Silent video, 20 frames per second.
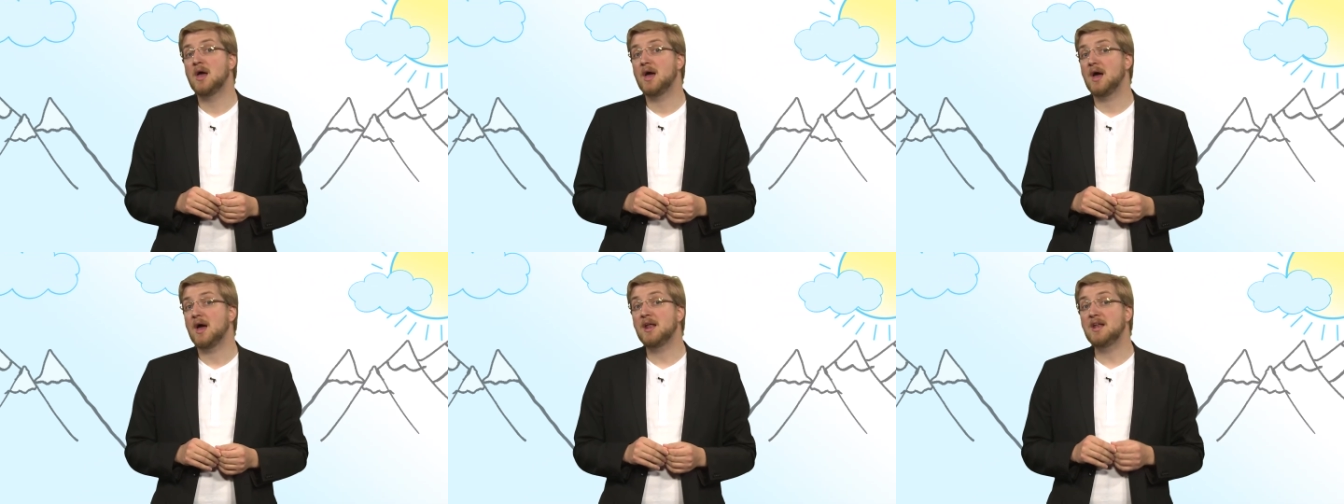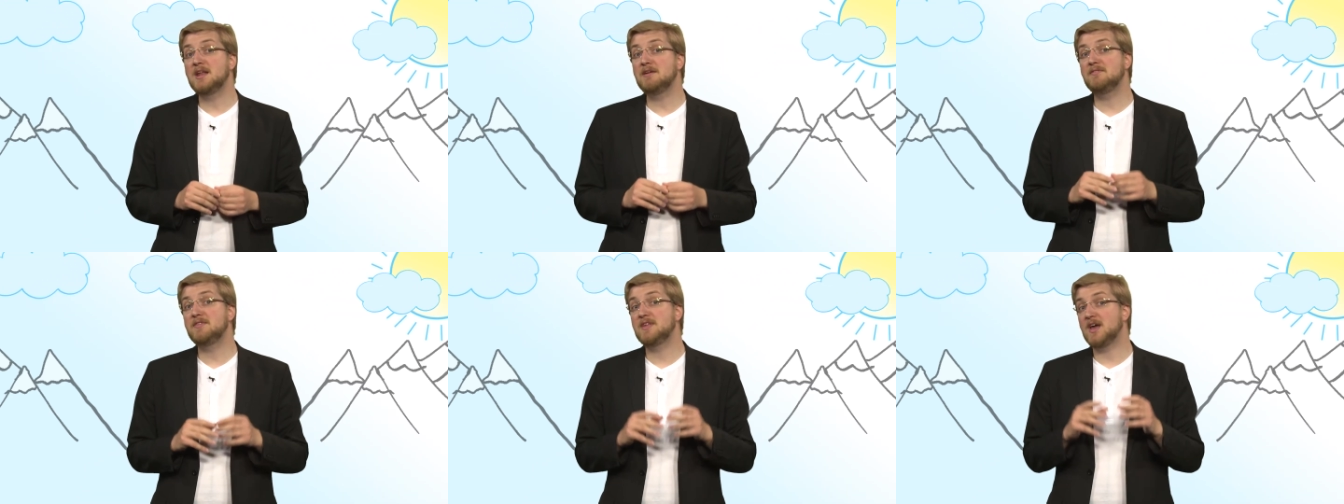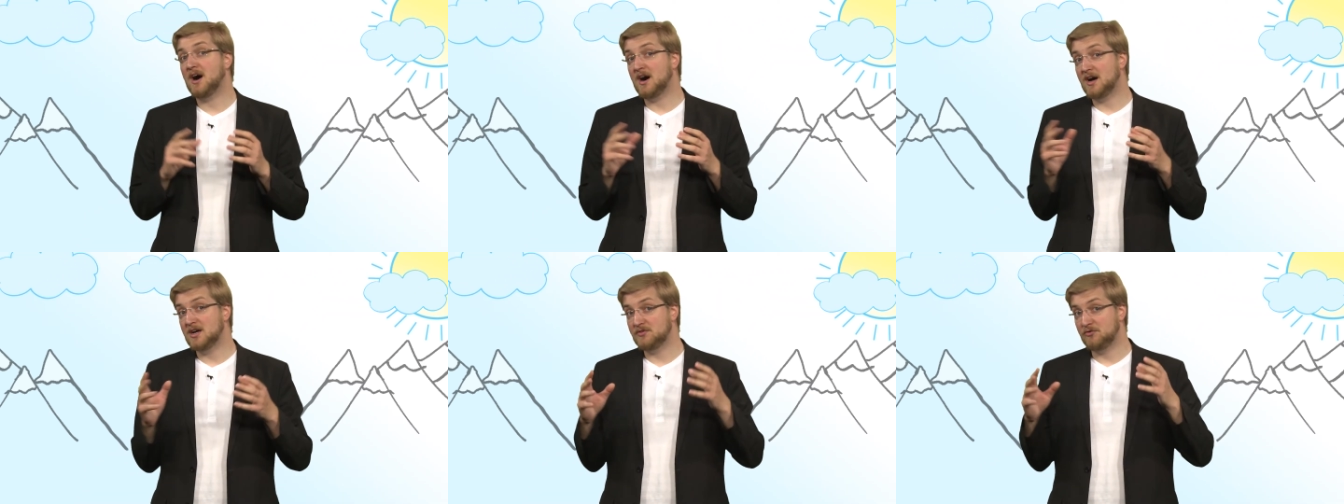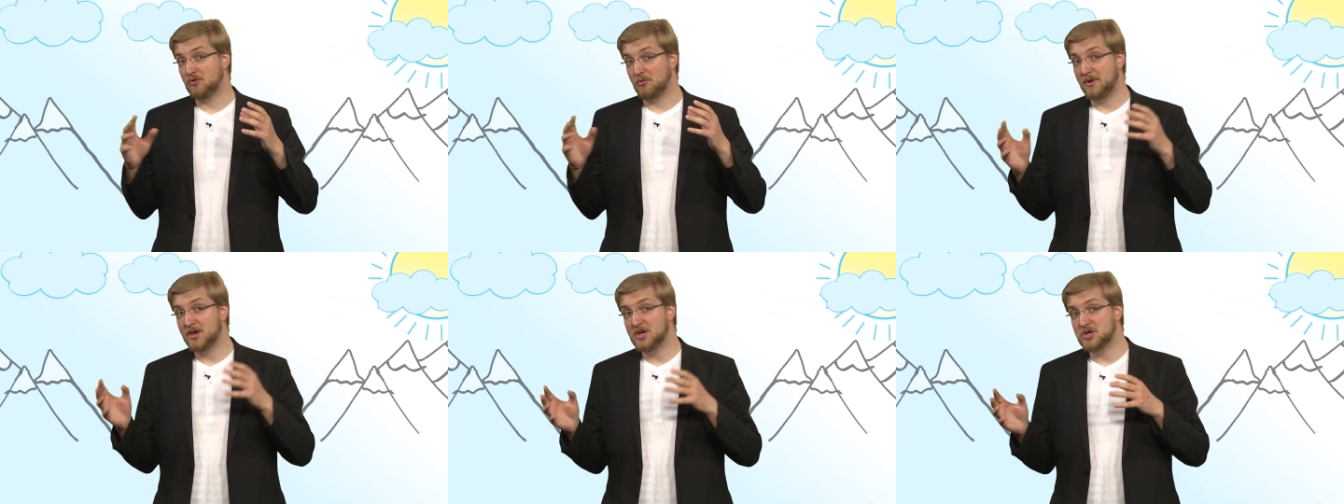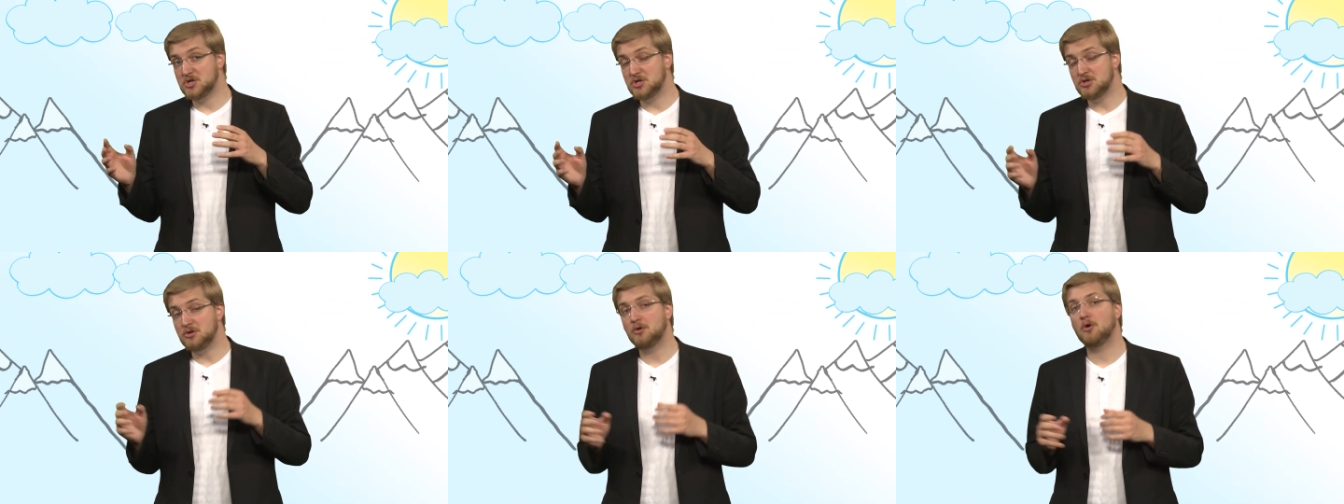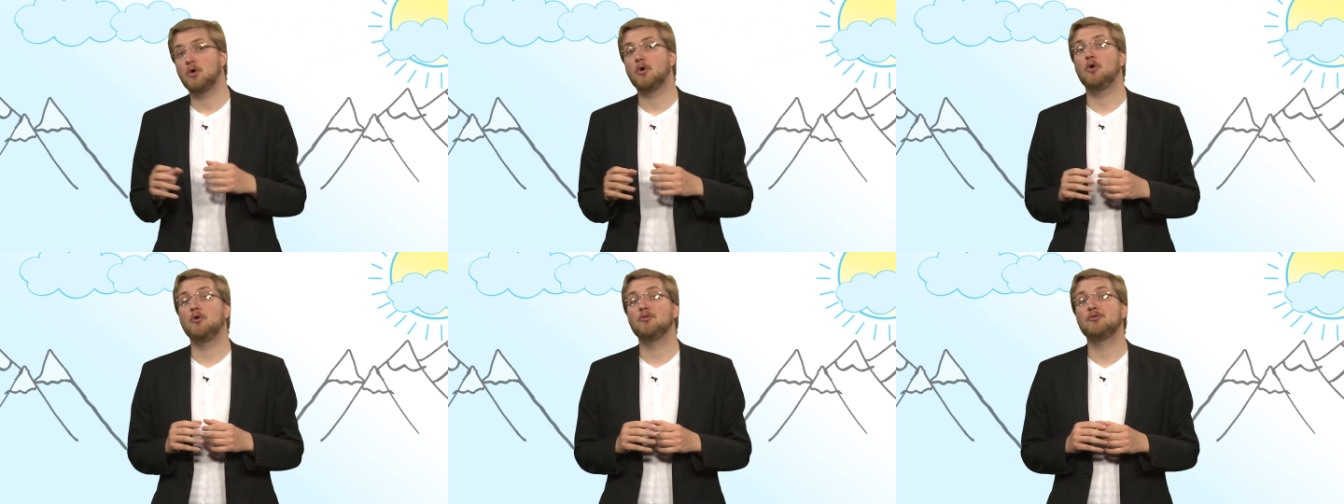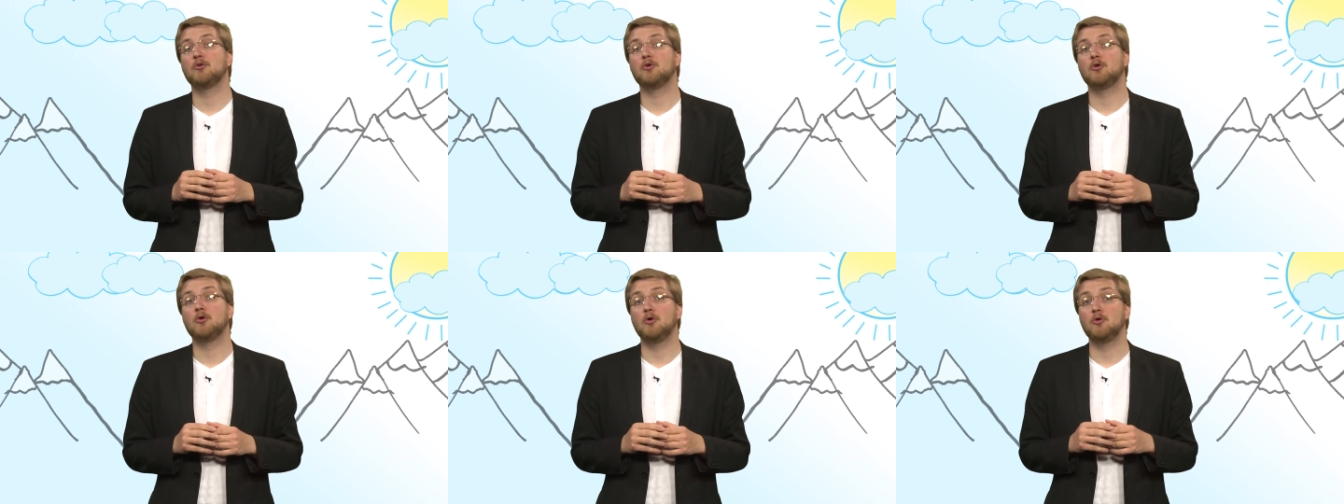And if the ice formation,
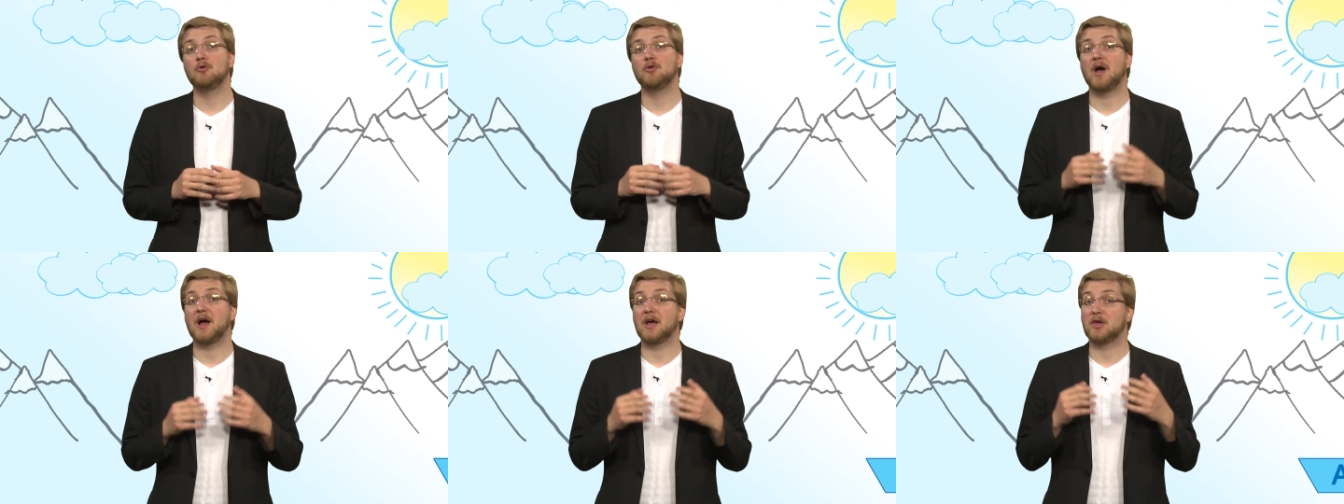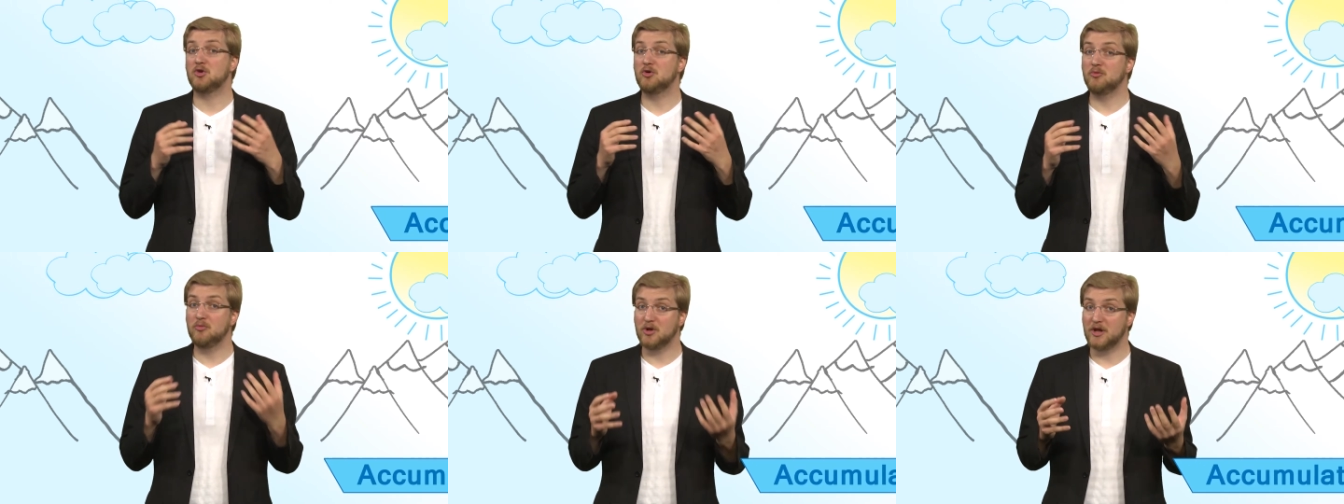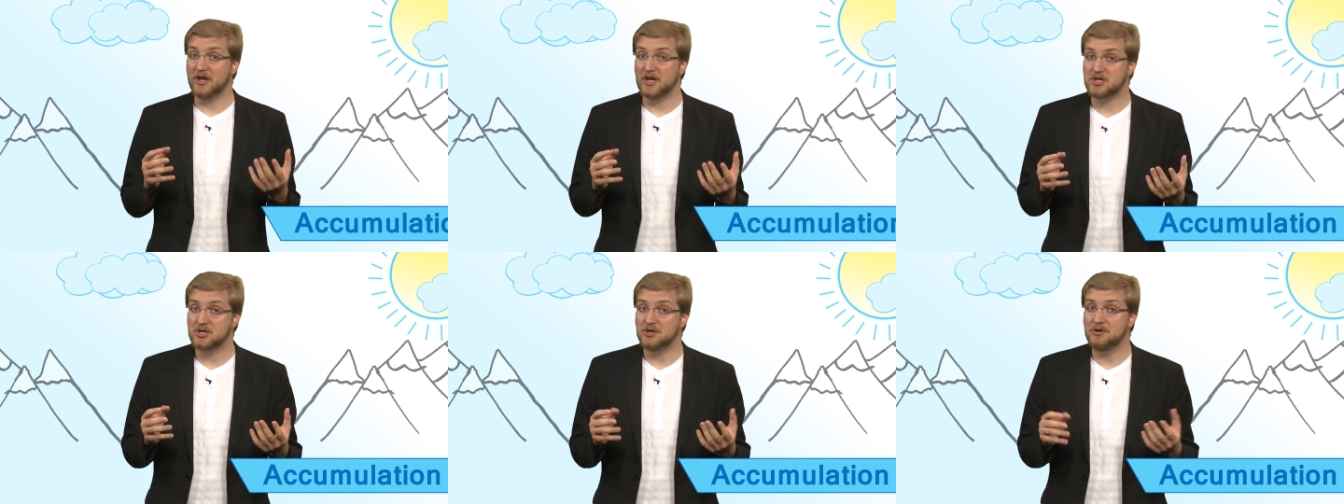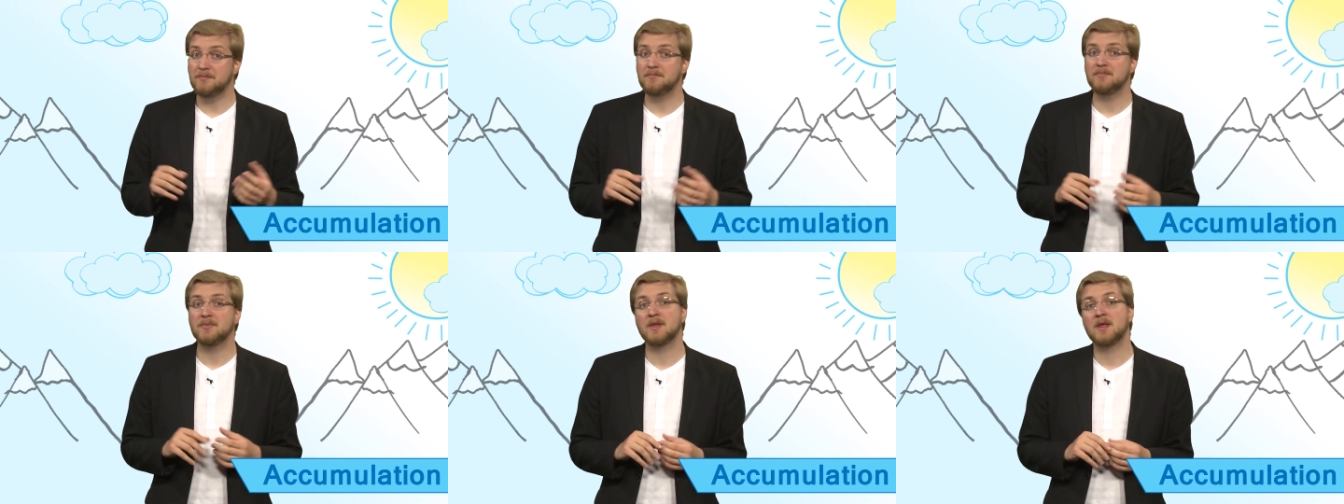also called accumulation,